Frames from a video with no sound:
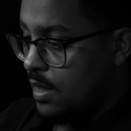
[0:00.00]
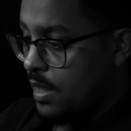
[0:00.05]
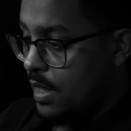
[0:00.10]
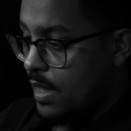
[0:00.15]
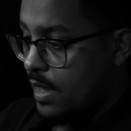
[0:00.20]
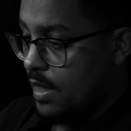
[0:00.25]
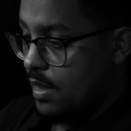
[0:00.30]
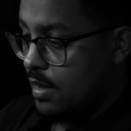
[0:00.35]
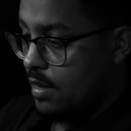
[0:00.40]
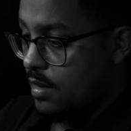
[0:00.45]

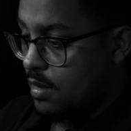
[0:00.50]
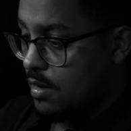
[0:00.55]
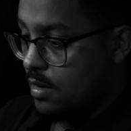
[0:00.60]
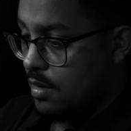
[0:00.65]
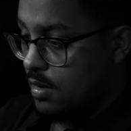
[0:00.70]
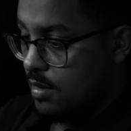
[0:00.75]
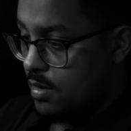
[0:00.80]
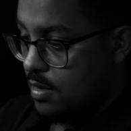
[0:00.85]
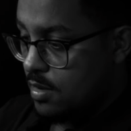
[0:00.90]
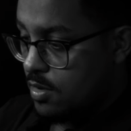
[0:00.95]
And
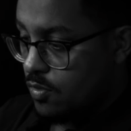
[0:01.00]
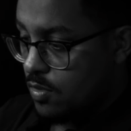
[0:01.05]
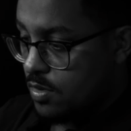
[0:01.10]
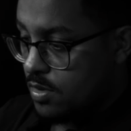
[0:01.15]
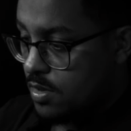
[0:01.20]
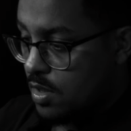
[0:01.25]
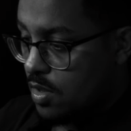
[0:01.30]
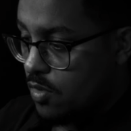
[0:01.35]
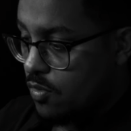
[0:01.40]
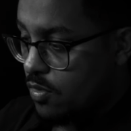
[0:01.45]
this was
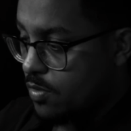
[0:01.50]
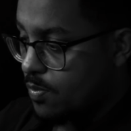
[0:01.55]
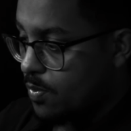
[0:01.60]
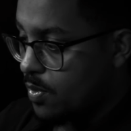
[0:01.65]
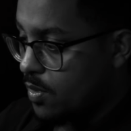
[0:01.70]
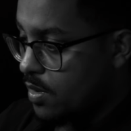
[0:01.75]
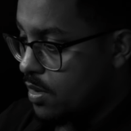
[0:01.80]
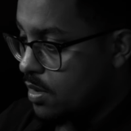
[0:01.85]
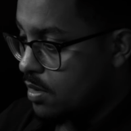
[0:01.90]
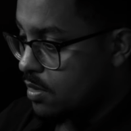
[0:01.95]
the lowest
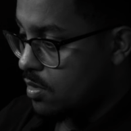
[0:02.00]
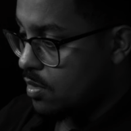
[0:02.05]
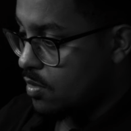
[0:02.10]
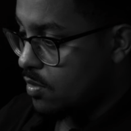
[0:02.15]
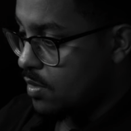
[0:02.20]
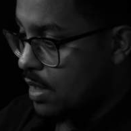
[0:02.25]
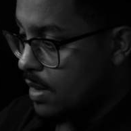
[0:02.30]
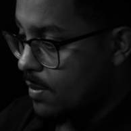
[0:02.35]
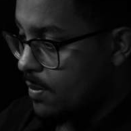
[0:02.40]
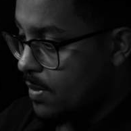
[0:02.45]
point. So
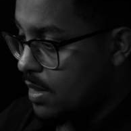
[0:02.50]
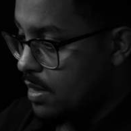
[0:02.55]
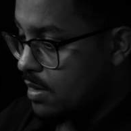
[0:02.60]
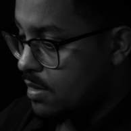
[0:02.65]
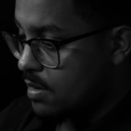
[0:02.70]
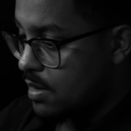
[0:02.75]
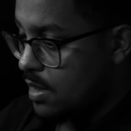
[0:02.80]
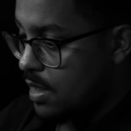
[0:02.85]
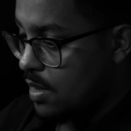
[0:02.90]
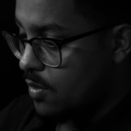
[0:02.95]
that
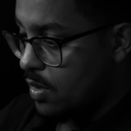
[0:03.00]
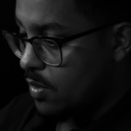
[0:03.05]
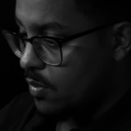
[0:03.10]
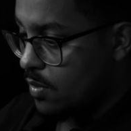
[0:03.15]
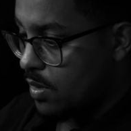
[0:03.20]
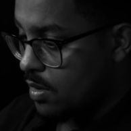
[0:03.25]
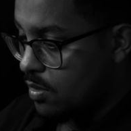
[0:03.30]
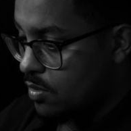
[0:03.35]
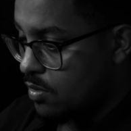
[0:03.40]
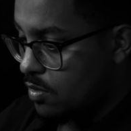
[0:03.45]
means that we
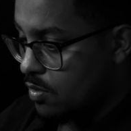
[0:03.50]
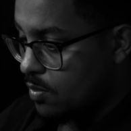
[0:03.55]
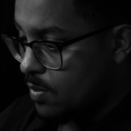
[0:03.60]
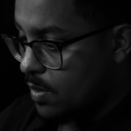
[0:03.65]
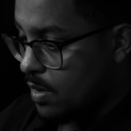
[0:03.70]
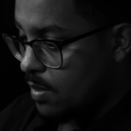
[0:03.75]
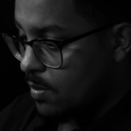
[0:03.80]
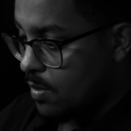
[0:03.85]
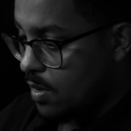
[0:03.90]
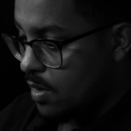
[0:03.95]
want to
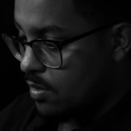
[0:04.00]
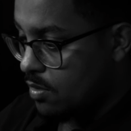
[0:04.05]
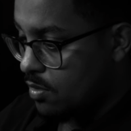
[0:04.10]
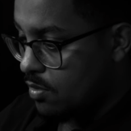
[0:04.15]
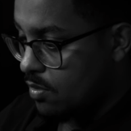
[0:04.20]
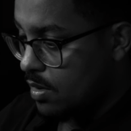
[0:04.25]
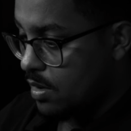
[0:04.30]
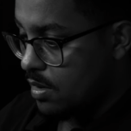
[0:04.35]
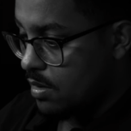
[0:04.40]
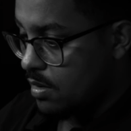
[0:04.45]
be
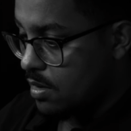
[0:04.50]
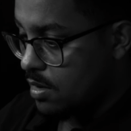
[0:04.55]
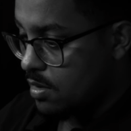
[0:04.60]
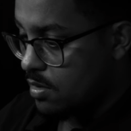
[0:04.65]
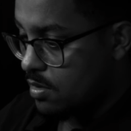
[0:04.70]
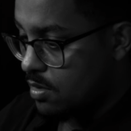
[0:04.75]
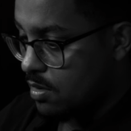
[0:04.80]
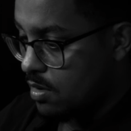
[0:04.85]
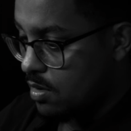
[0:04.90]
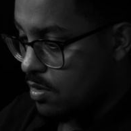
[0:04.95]
monitoring
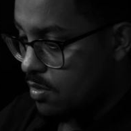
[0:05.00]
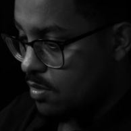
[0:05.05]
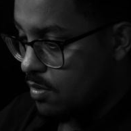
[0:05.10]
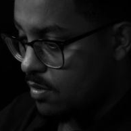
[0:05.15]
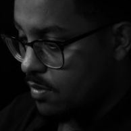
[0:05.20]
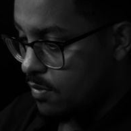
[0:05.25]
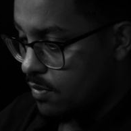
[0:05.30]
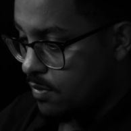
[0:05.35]
this low